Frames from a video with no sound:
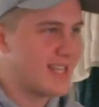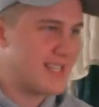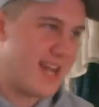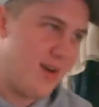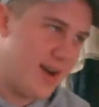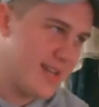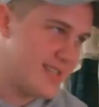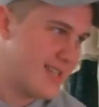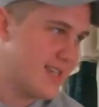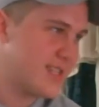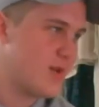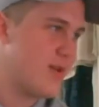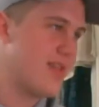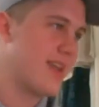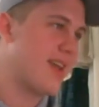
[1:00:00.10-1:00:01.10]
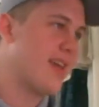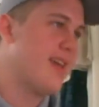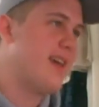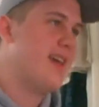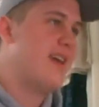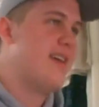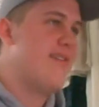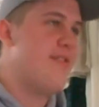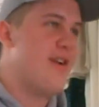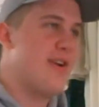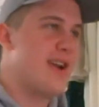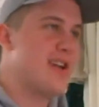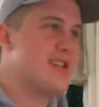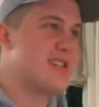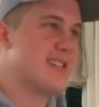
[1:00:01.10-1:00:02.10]
that's how I see it. So I think
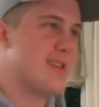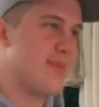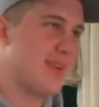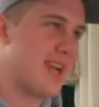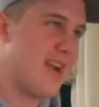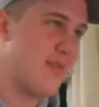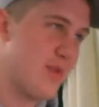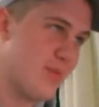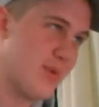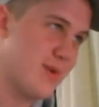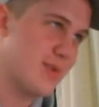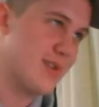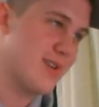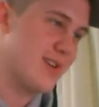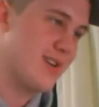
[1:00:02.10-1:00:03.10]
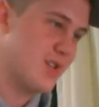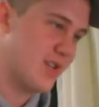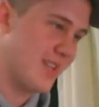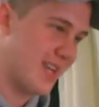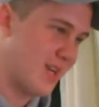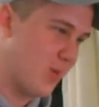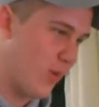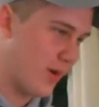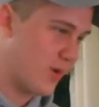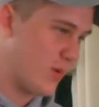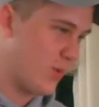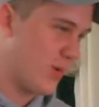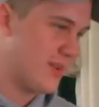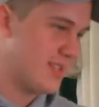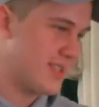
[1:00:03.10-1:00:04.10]
variation is something every producer should like work
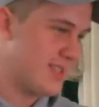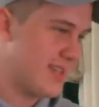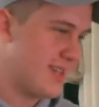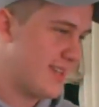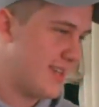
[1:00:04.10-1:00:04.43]
towards.